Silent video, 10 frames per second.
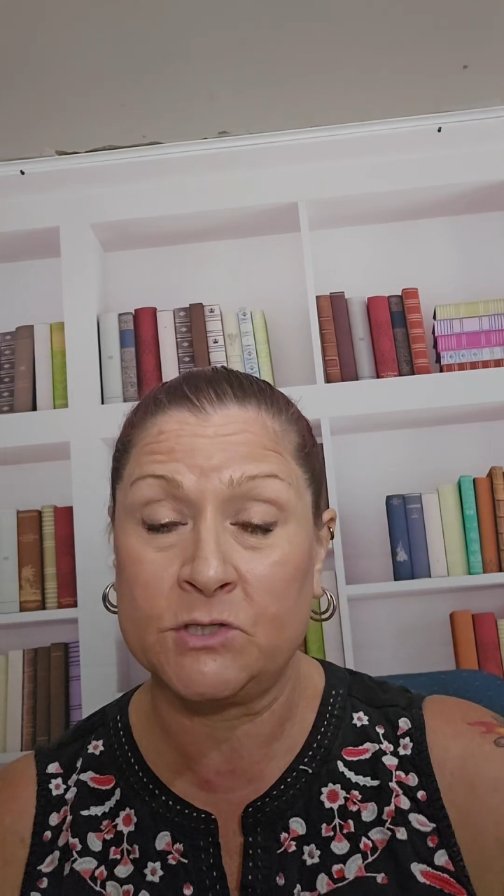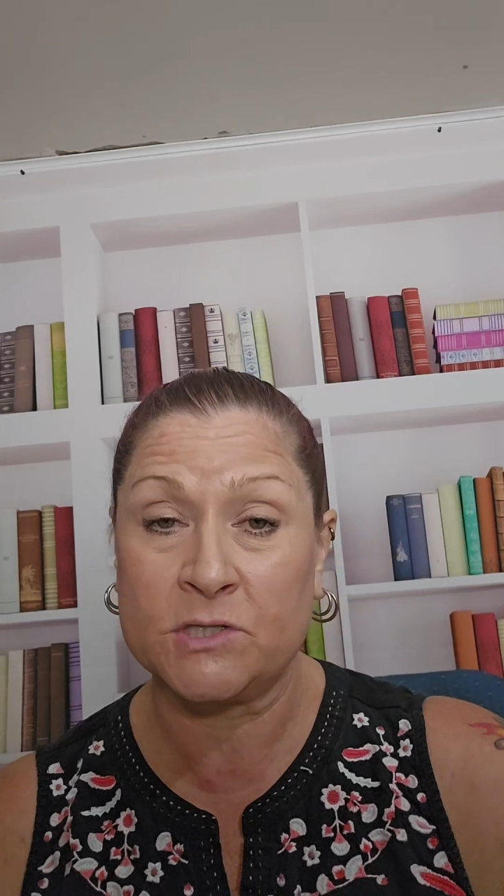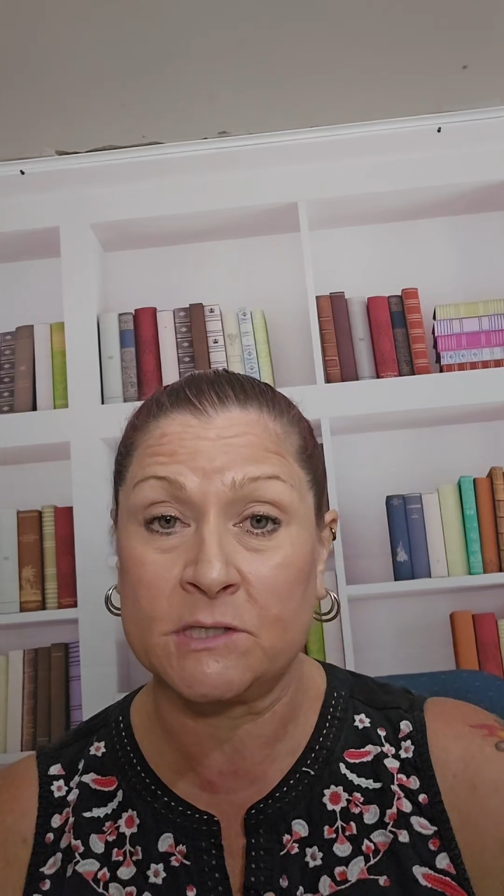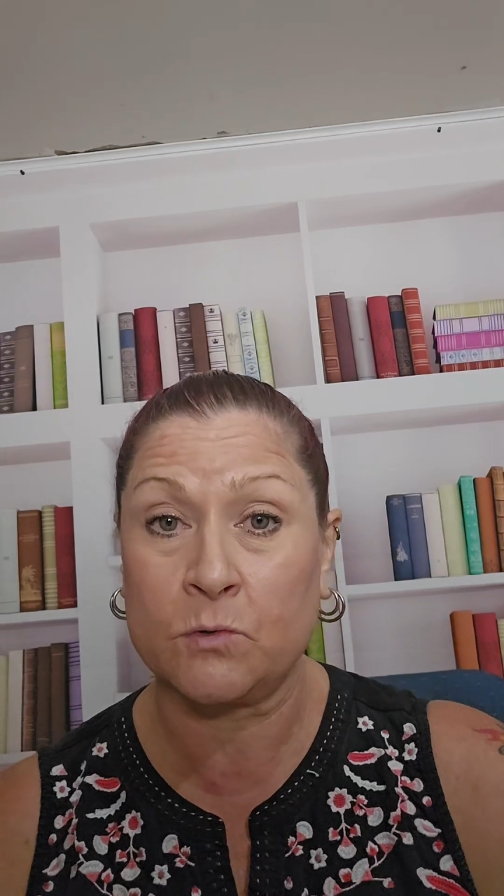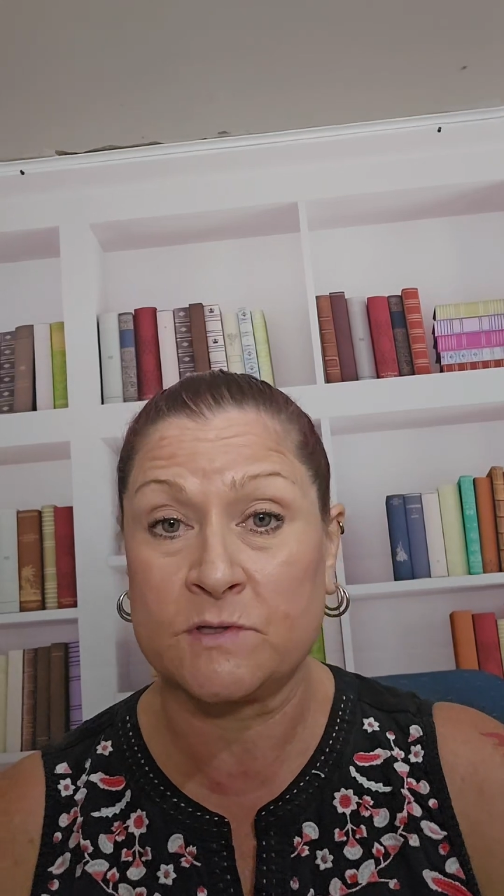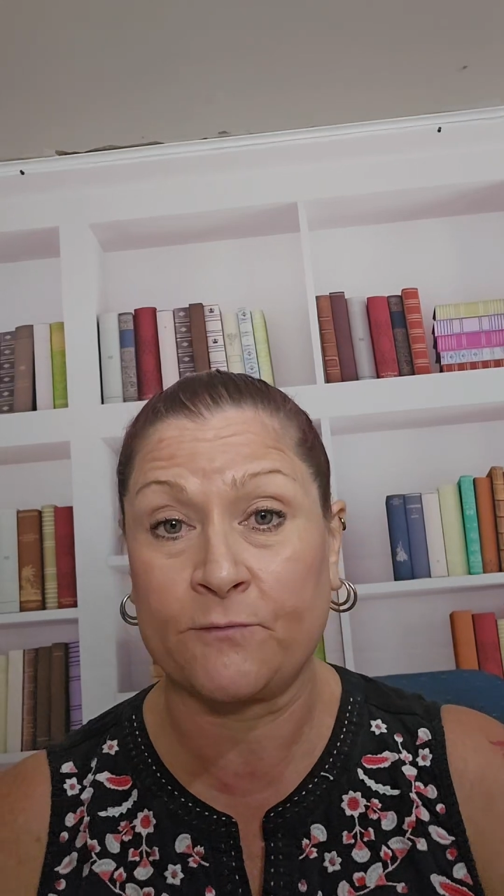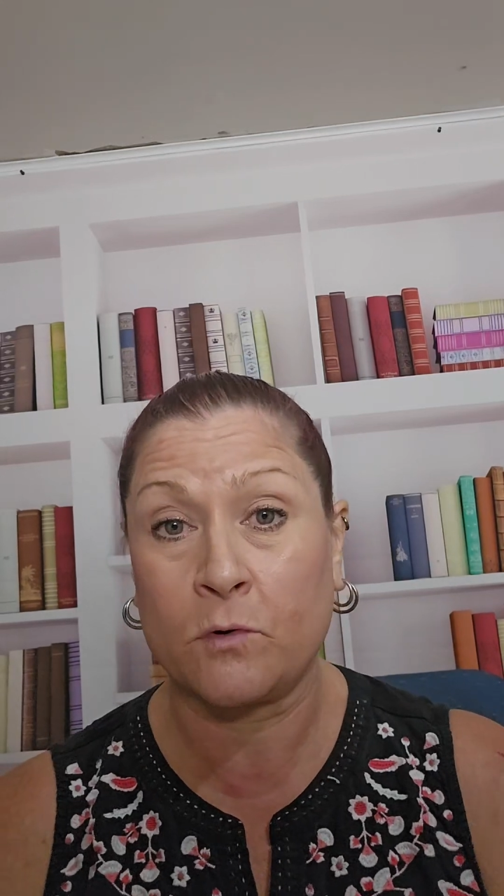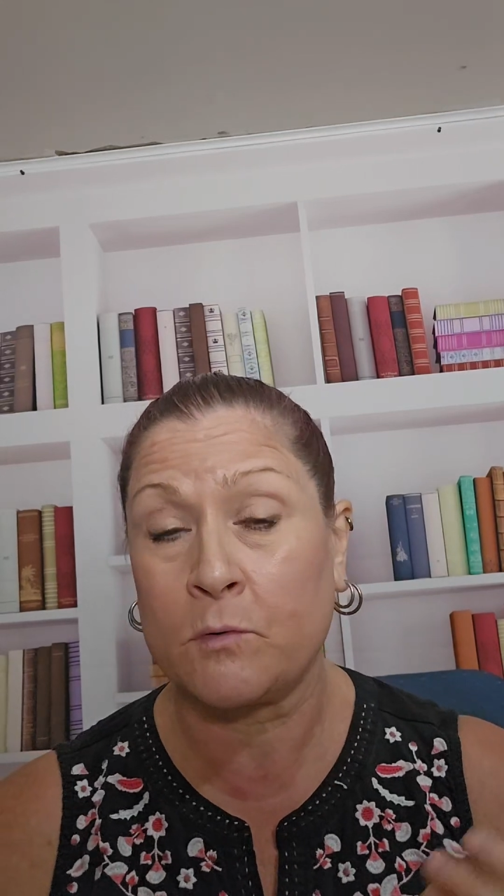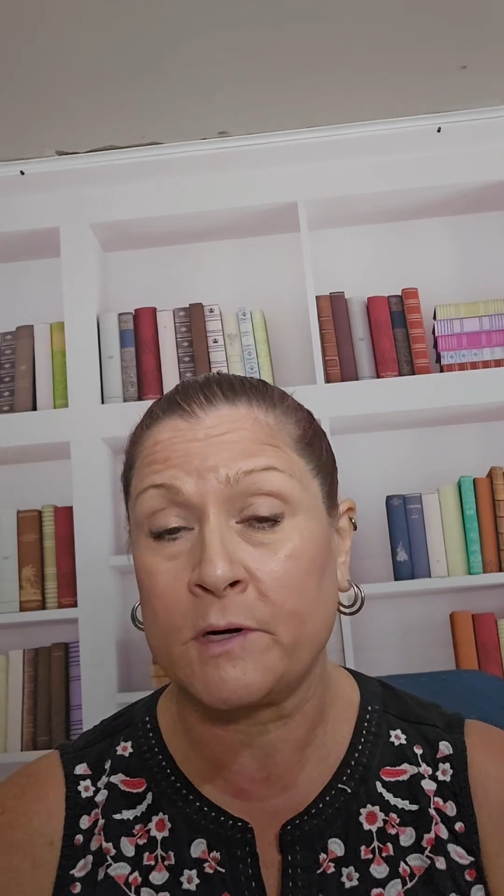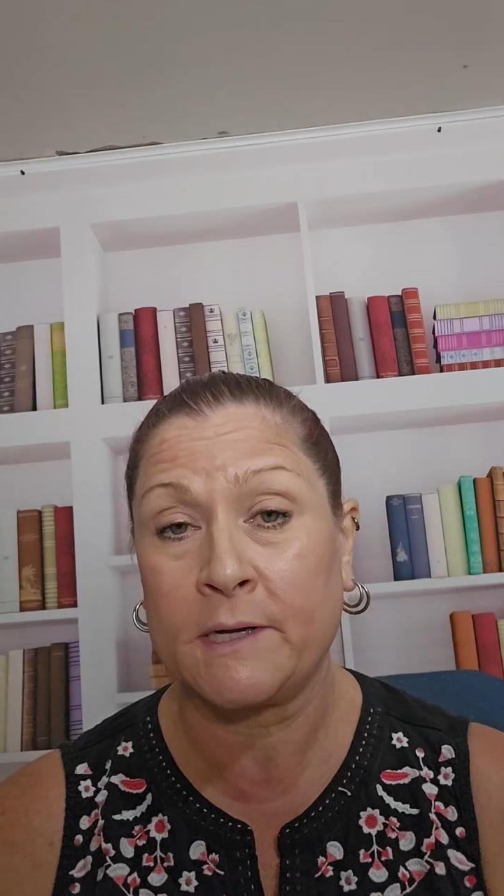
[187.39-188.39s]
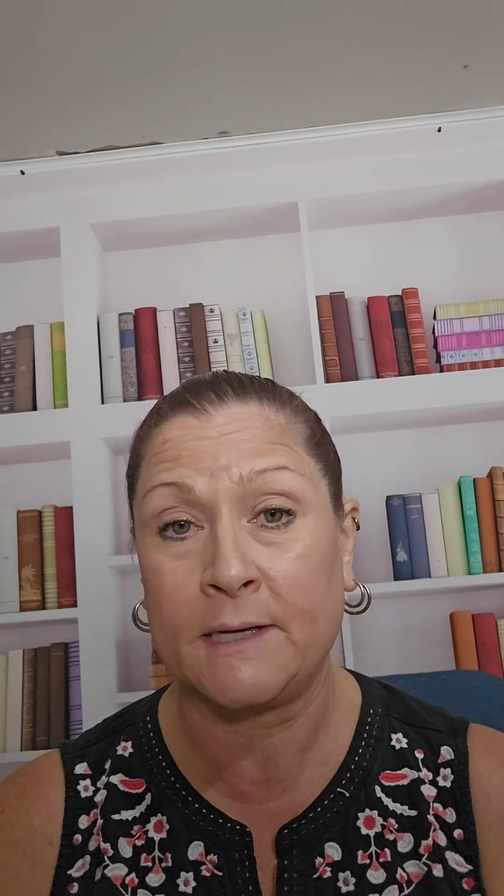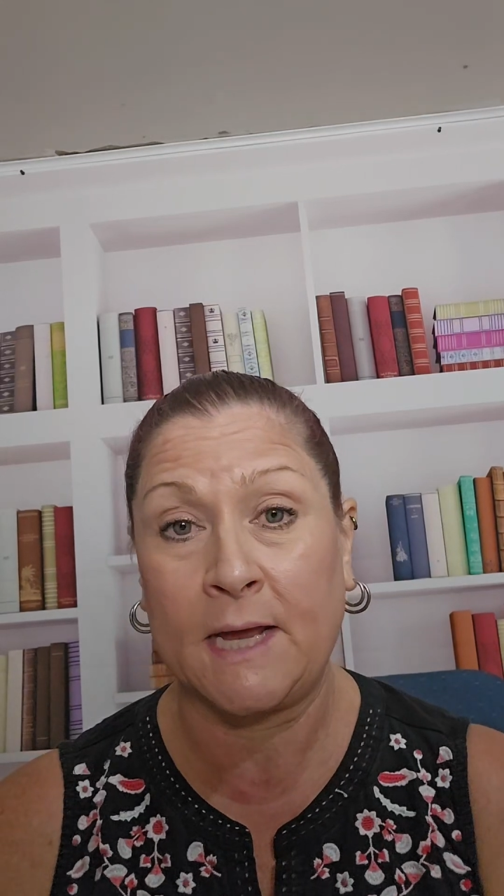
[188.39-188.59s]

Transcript: just goes forward,